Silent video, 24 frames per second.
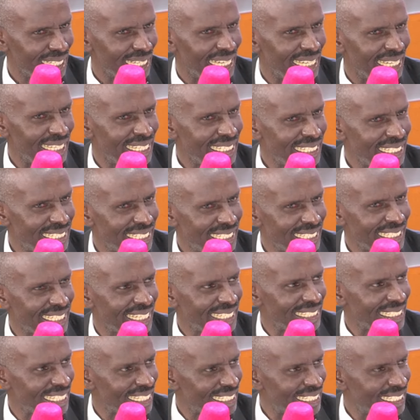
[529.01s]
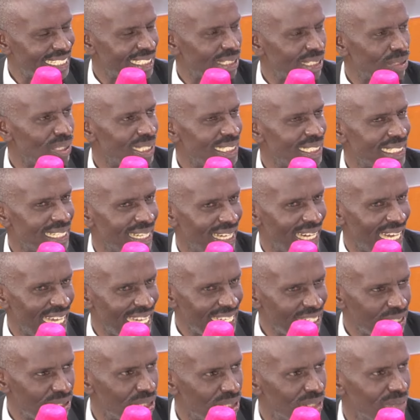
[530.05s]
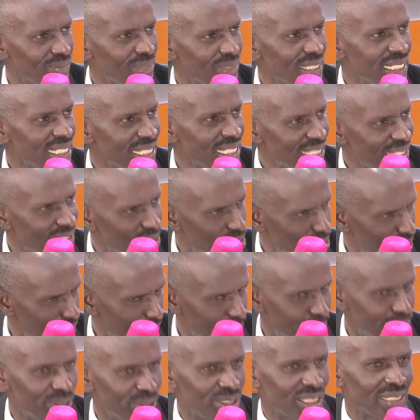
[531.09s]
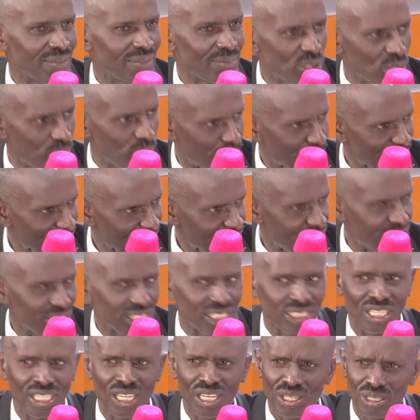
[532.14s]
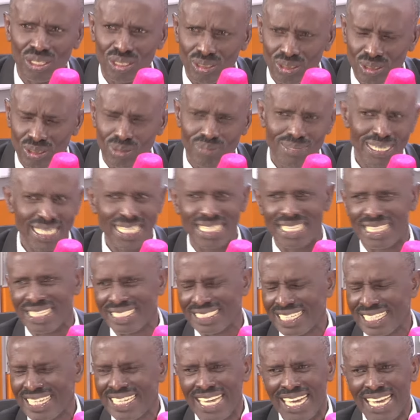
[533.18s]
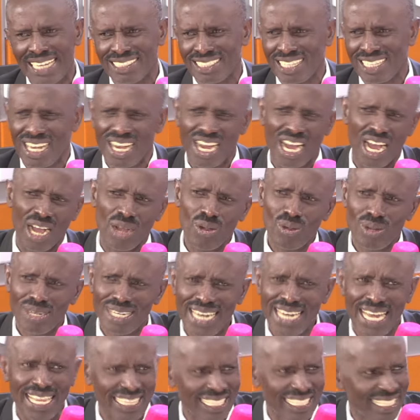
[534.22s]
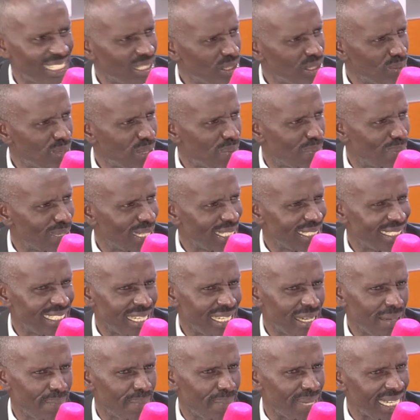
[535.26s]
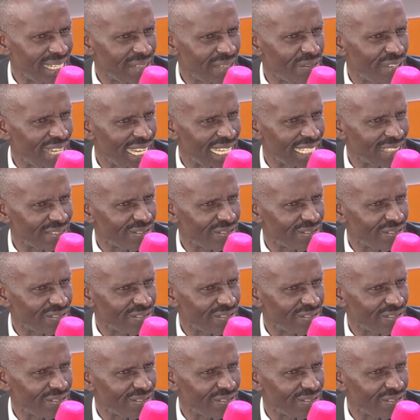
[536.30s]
And this teacher is a teacher who has relied on me to support him, to pay fees, to do many things. And asked, how on earth can he be placed in band five?